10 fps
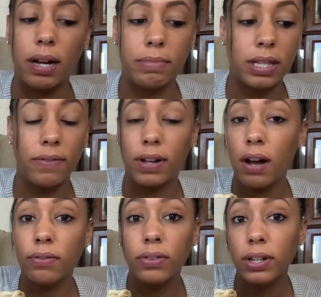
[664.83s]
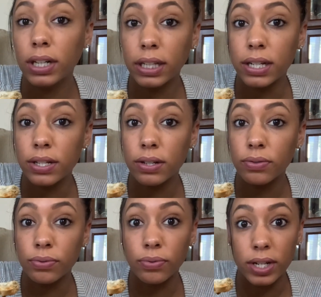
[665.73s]
They've got really
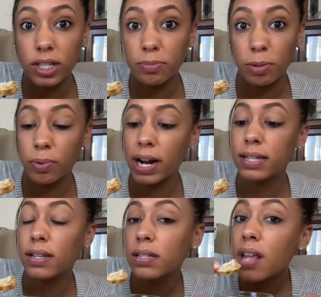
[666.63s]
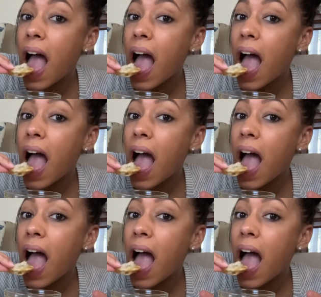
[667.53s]
reasonable prices.